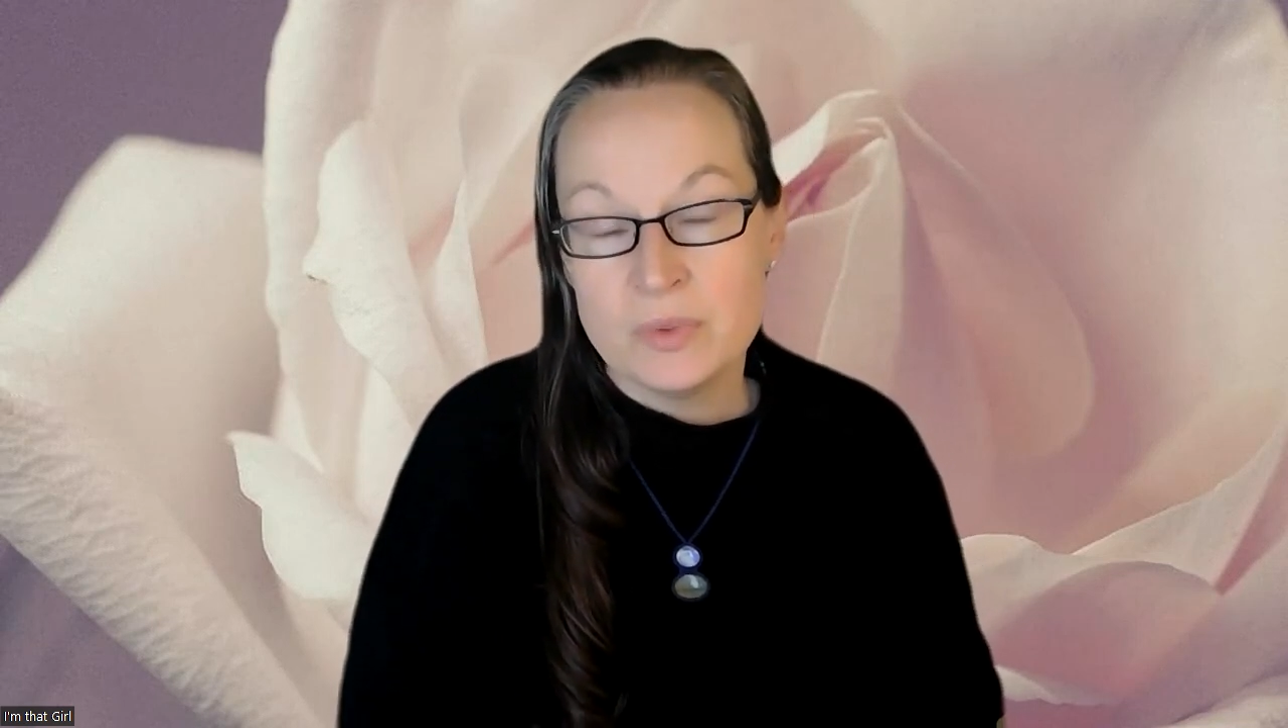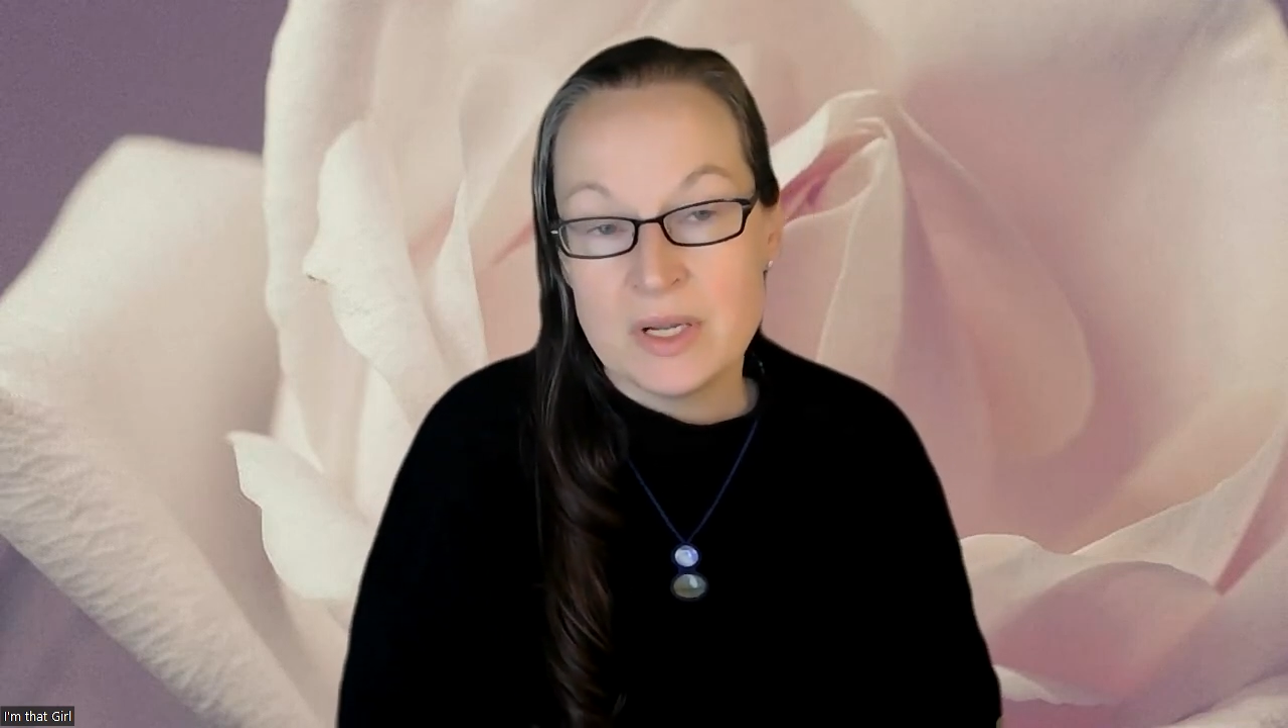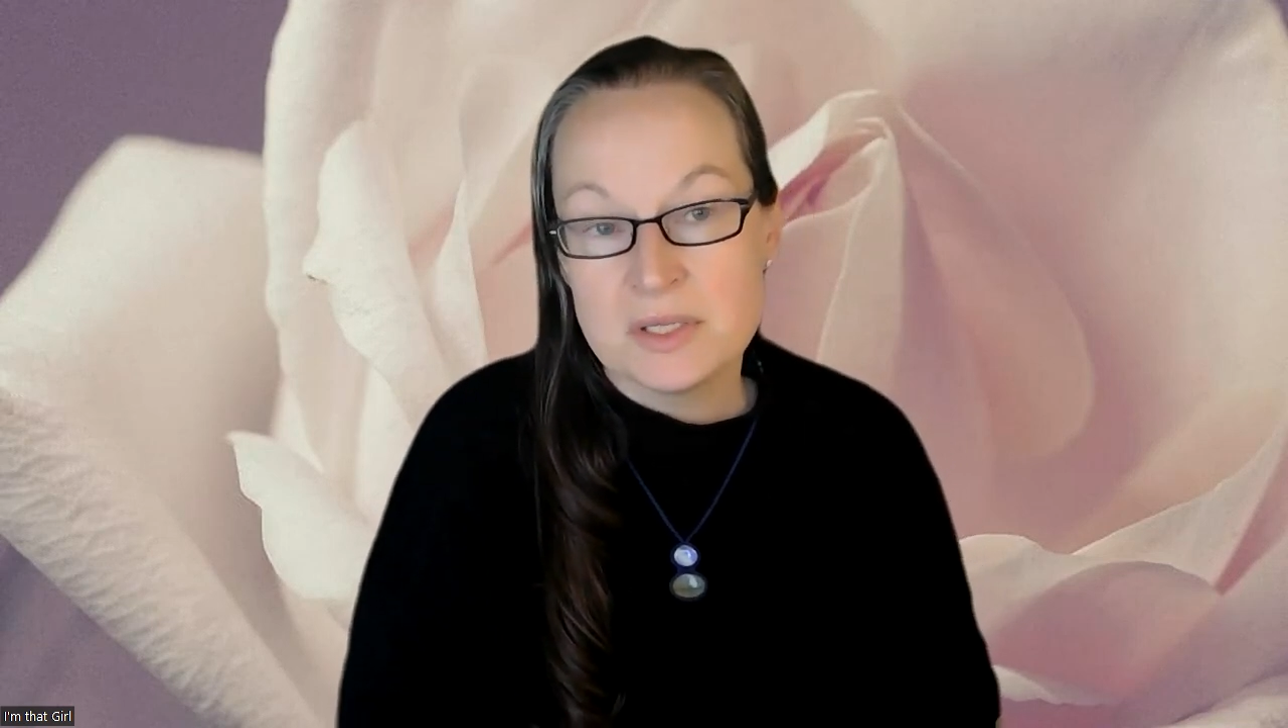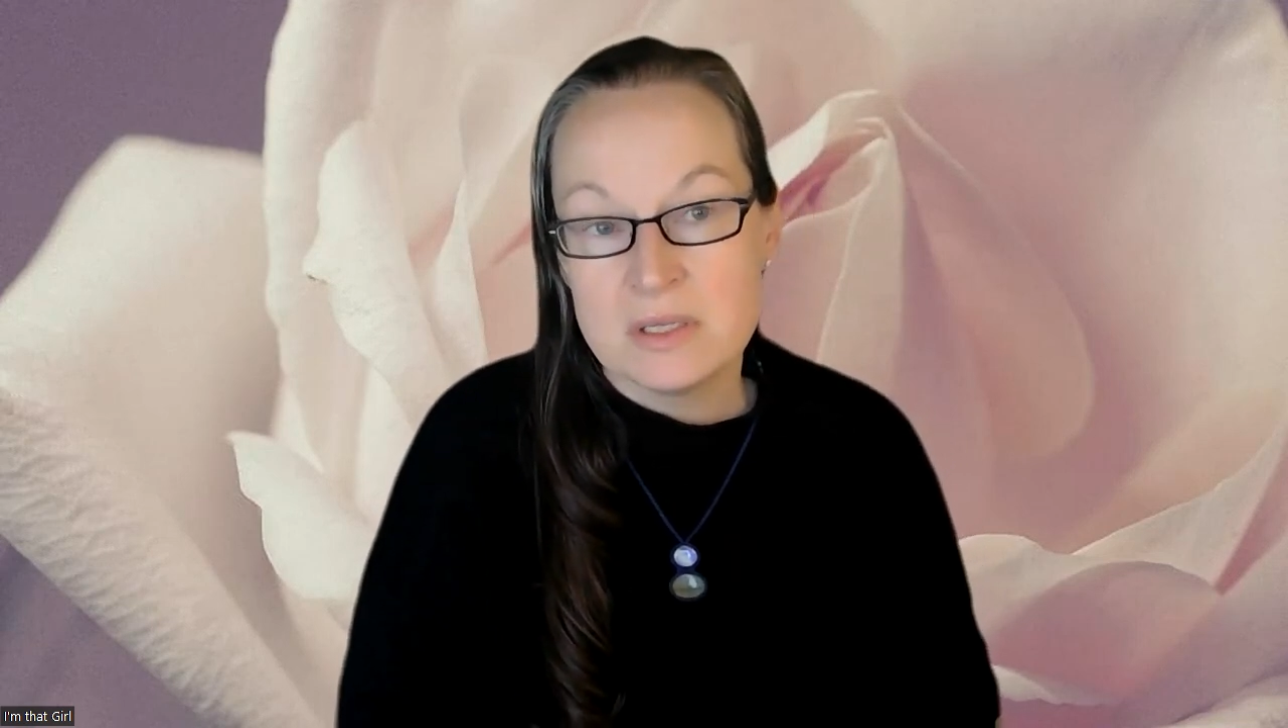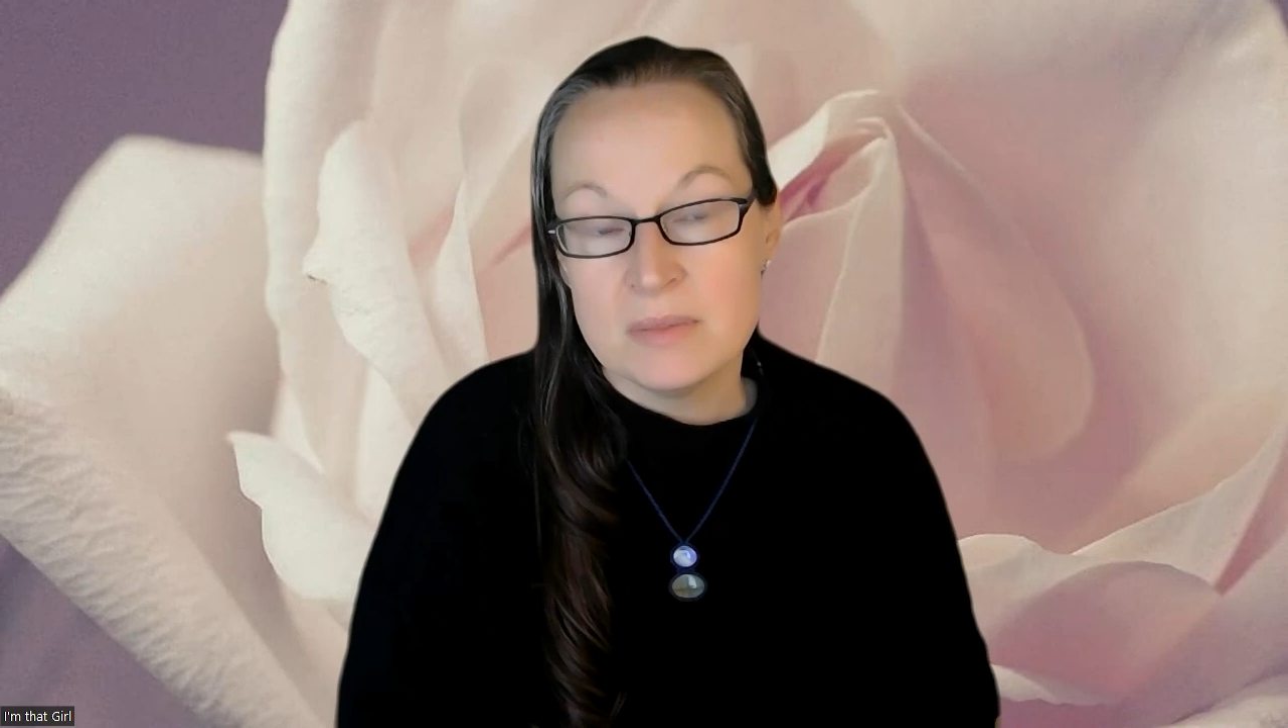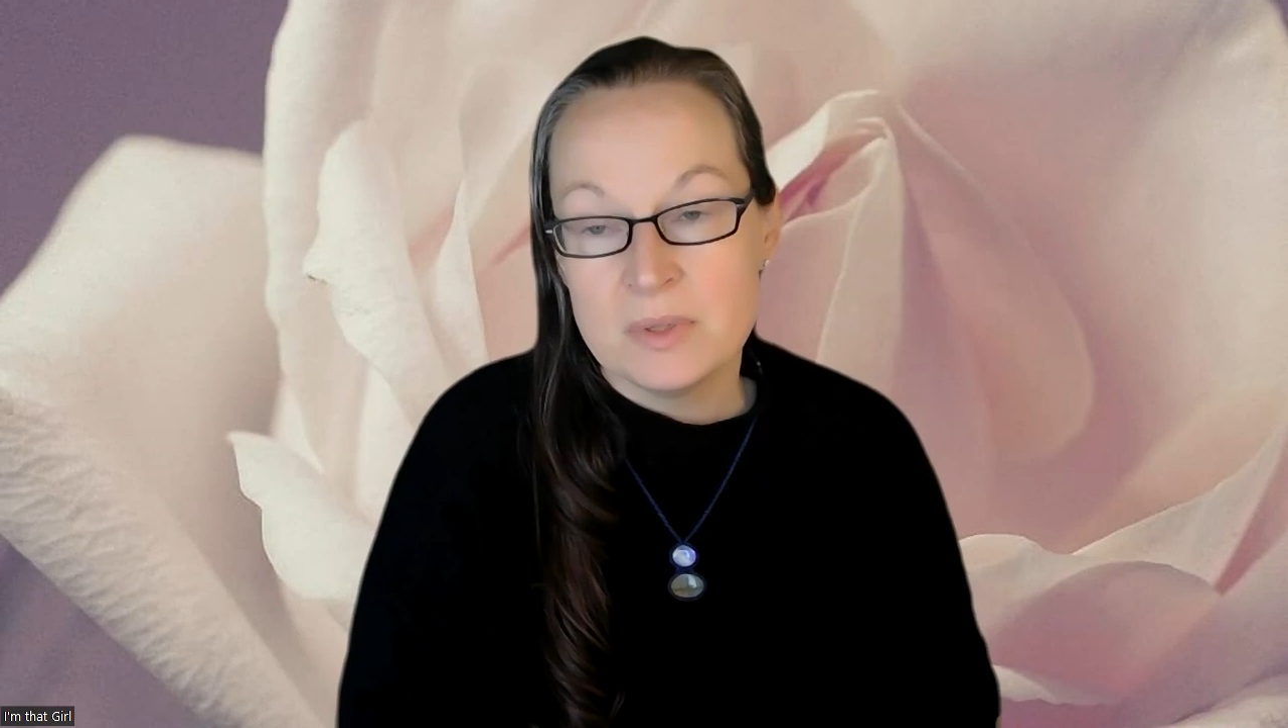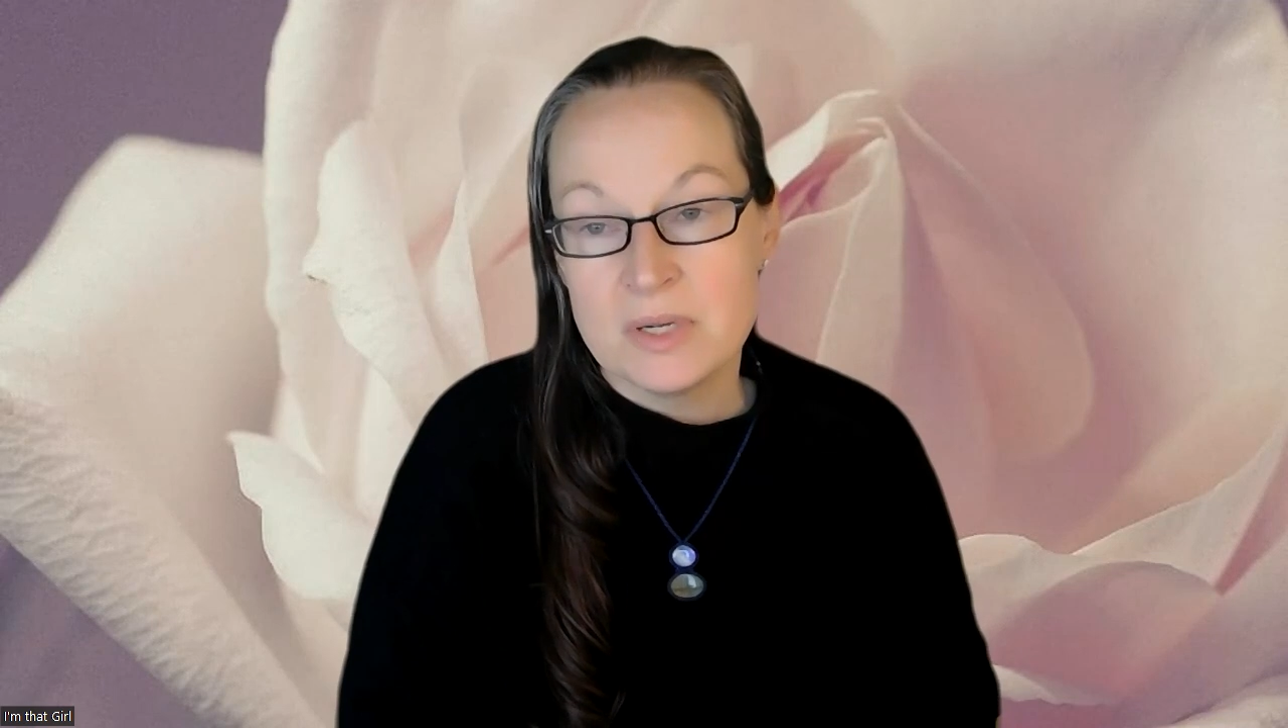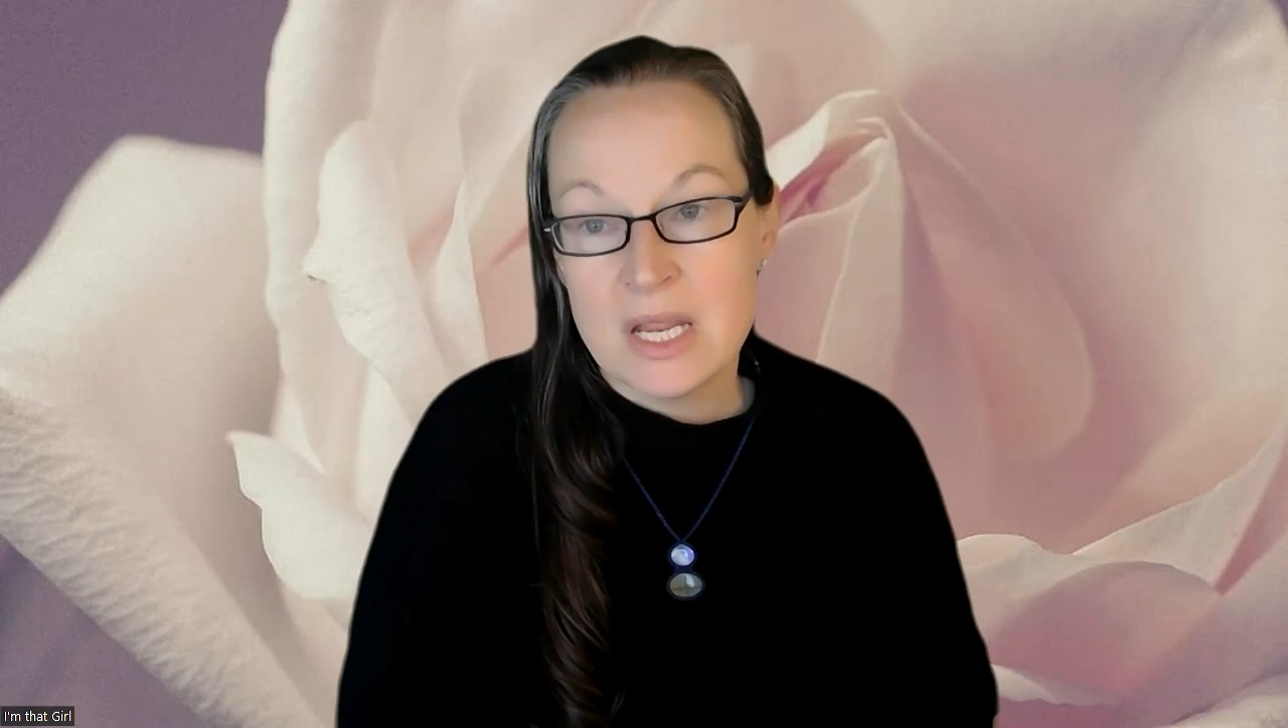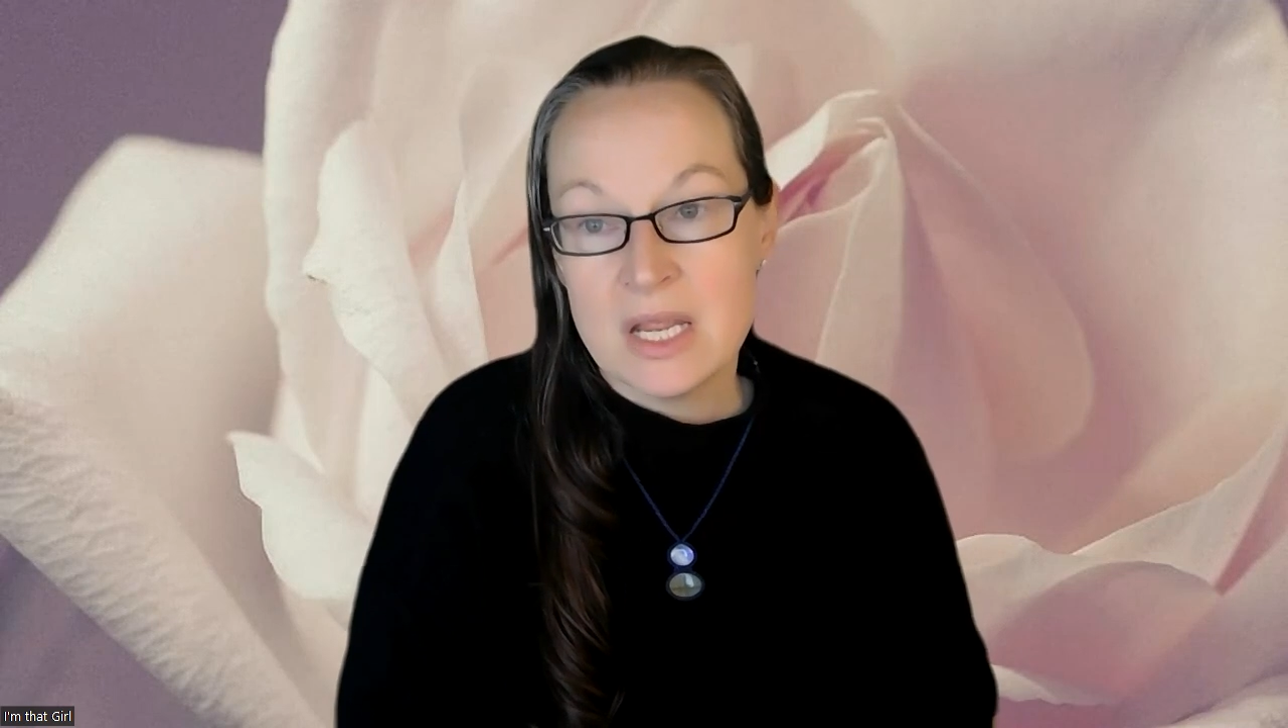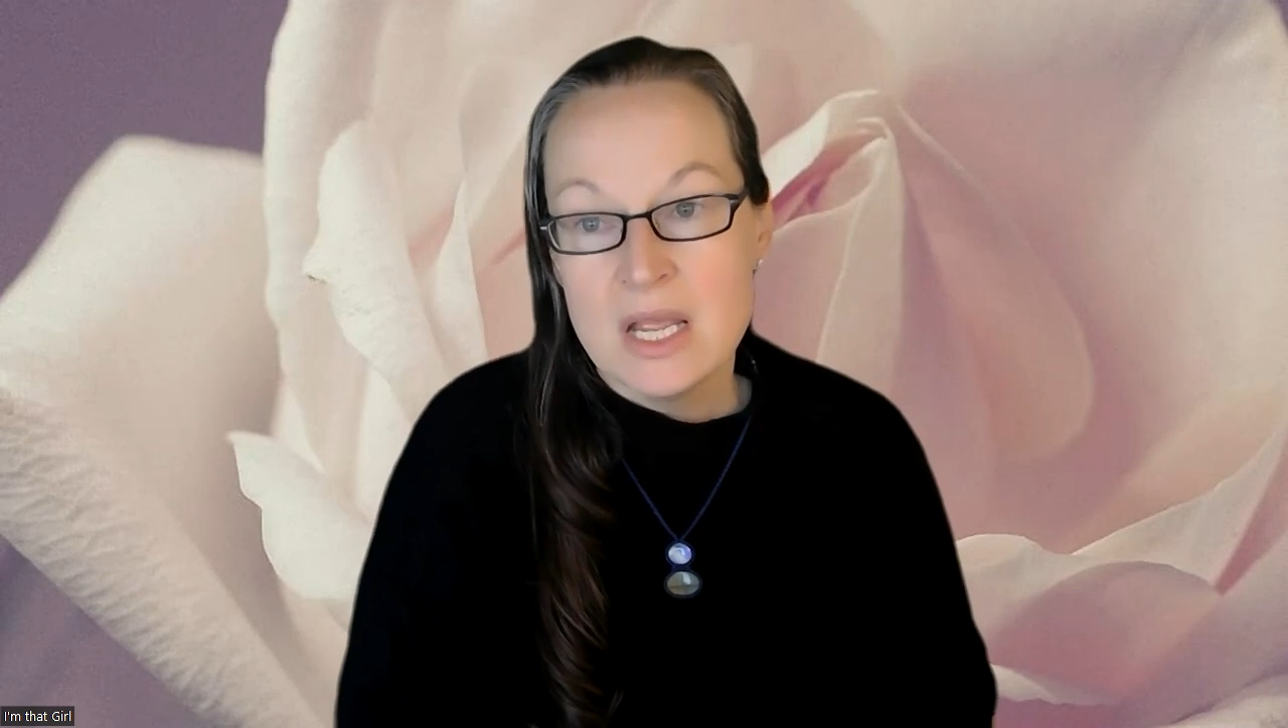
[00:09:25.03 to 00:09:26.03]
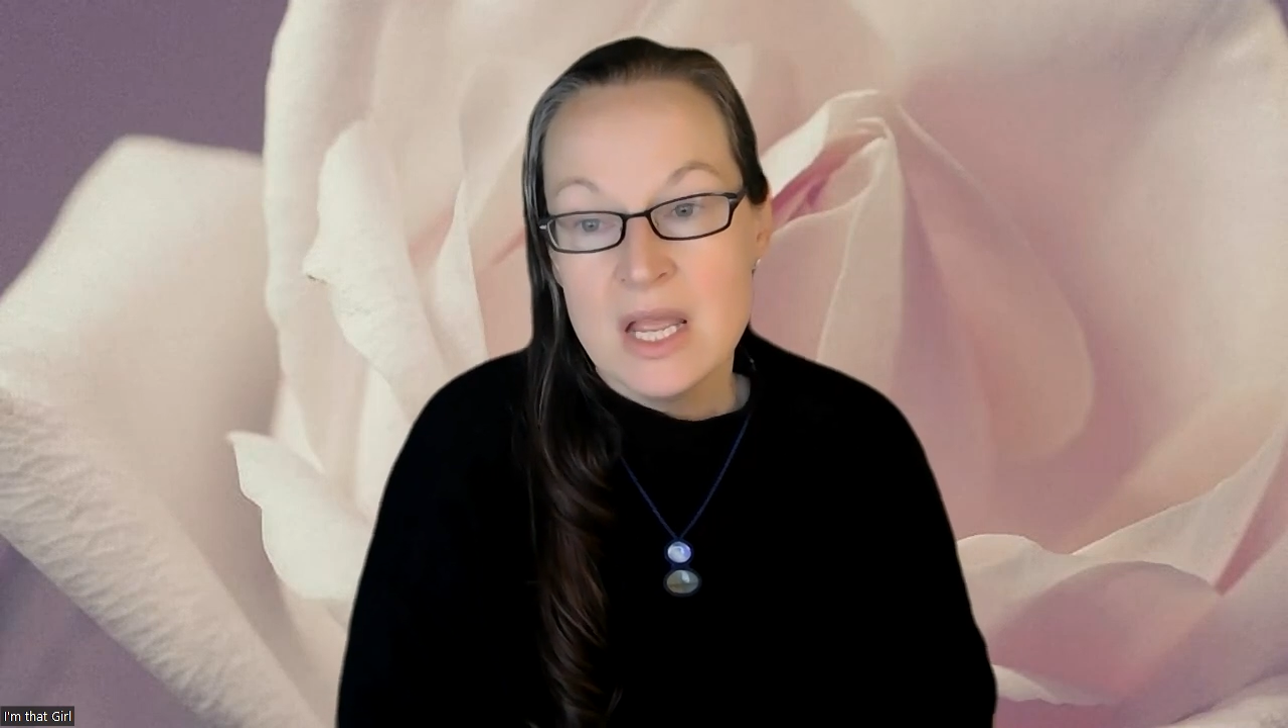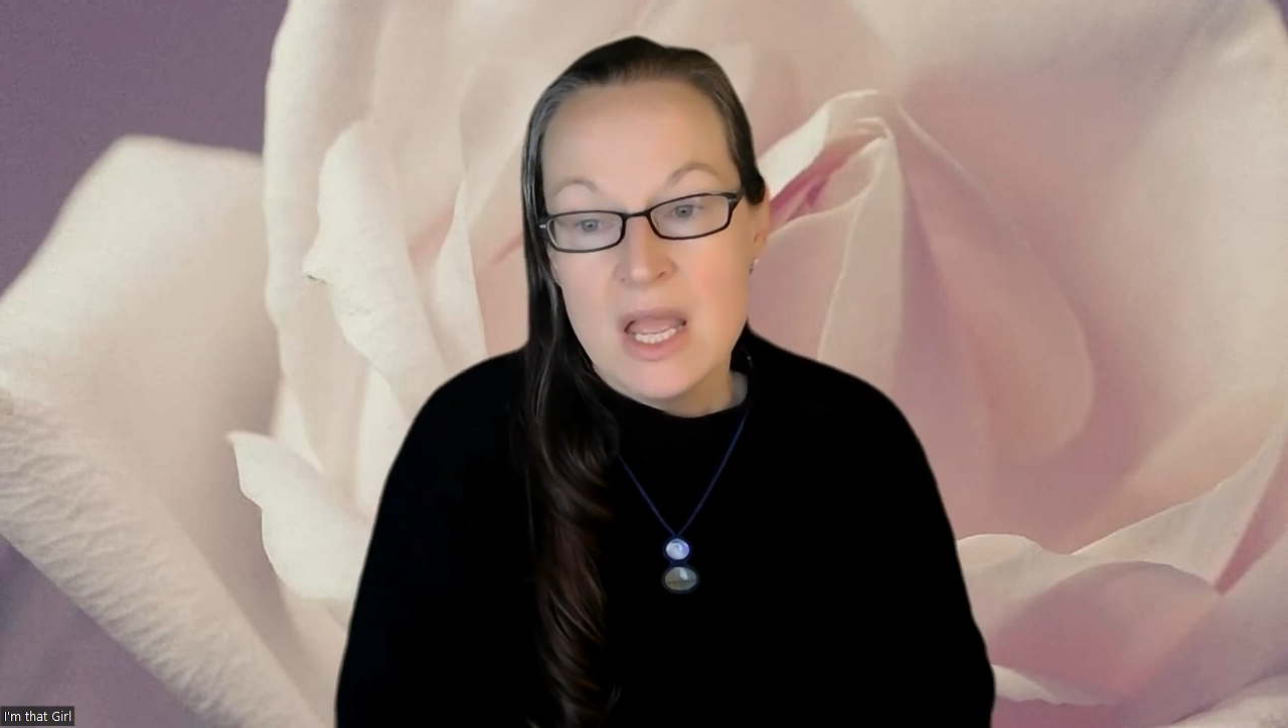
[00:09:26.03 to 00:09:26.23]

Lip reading: exit the body.